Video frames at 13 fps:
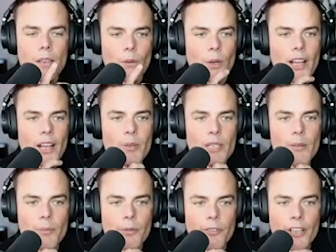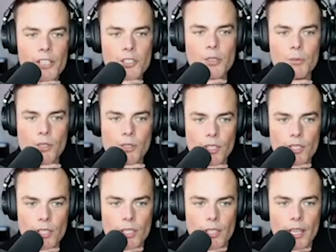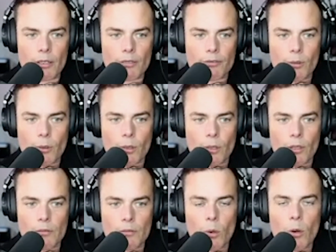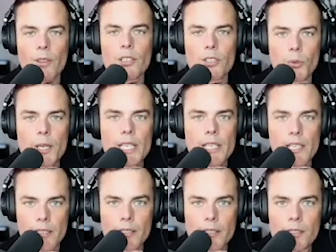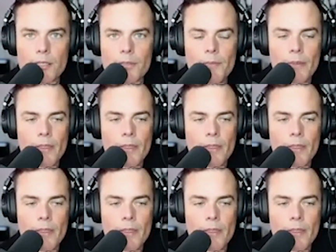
Well, I've been a professional musician now for more than 20 years.